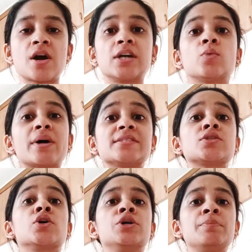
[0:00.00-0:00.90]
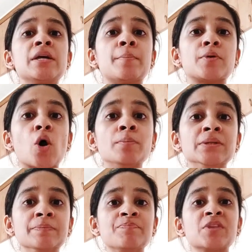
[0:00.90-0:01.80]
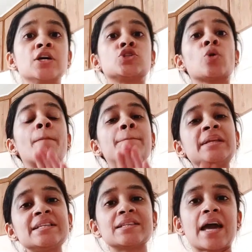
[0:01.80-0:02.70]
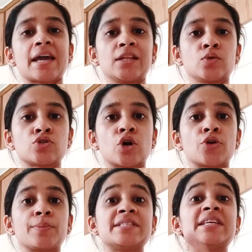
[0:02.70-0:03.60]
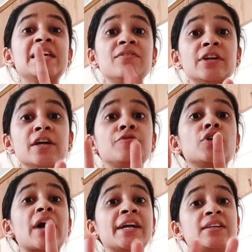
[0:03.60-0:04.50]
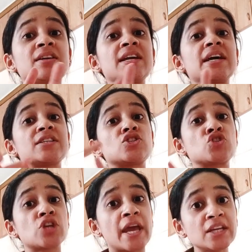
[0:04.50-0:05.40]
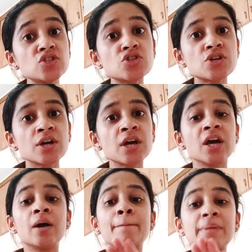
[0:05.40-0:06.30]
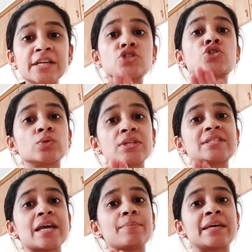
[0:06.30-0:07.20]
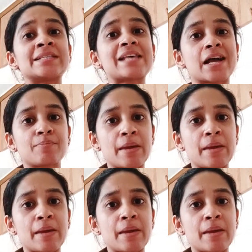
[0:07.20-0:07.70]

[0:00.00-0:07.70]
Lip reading: Otherwise, it's going to be a problem. So please carry those documents. Even if your itinerary has changed, please show the same exact